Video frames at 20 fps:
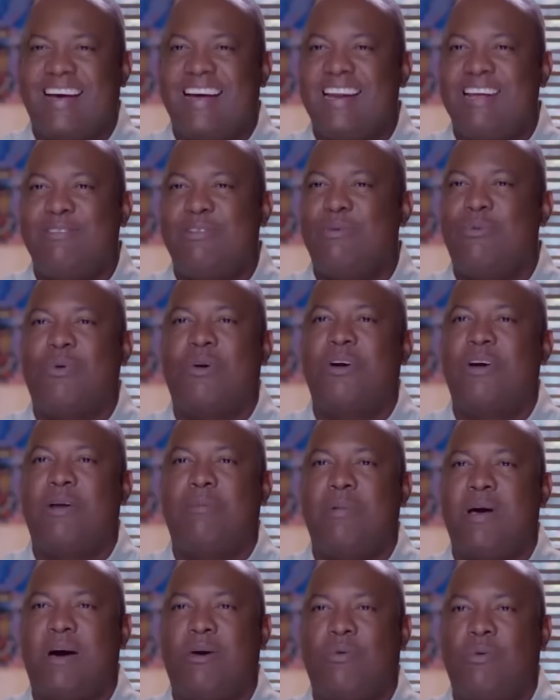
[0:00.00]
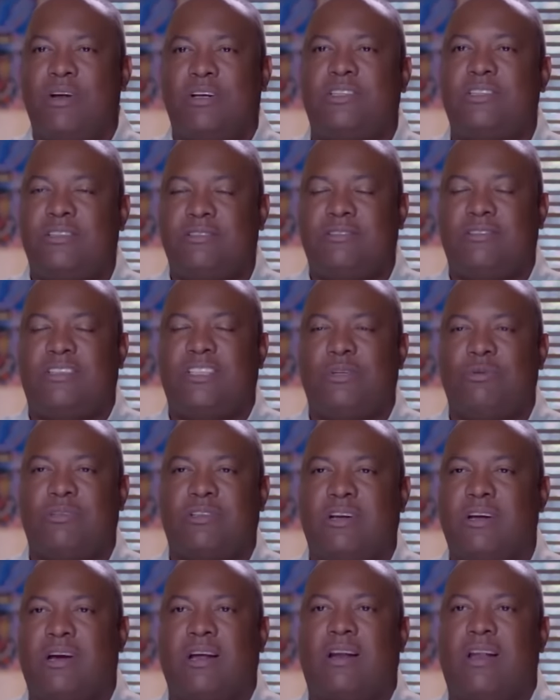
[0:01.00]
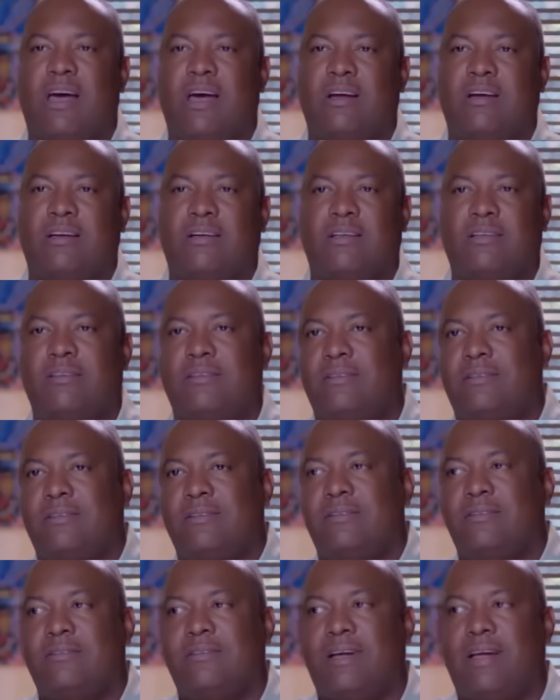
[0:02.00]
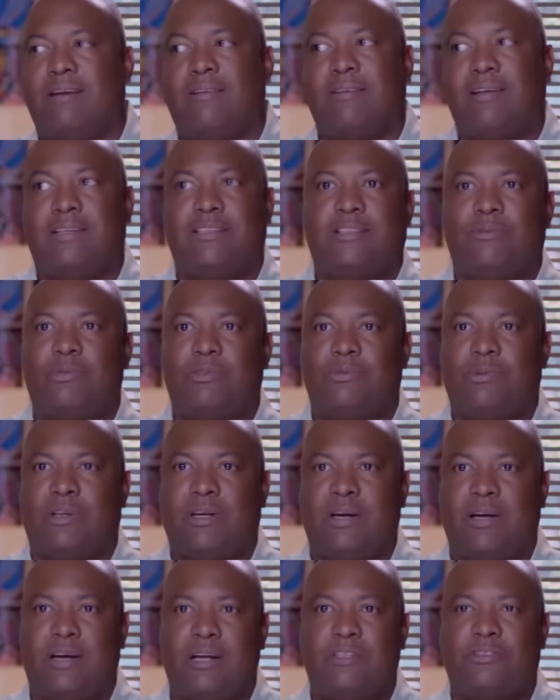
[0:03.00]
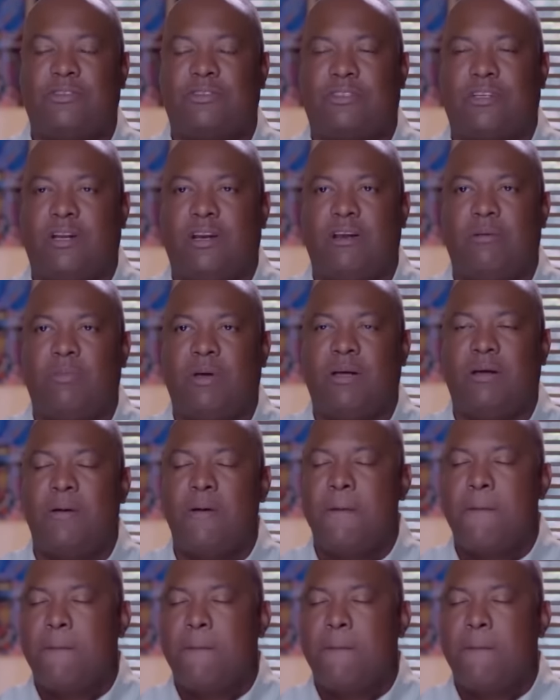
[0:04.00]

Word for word: not even worrying about what she was looking like because I don't think she was really interested in me,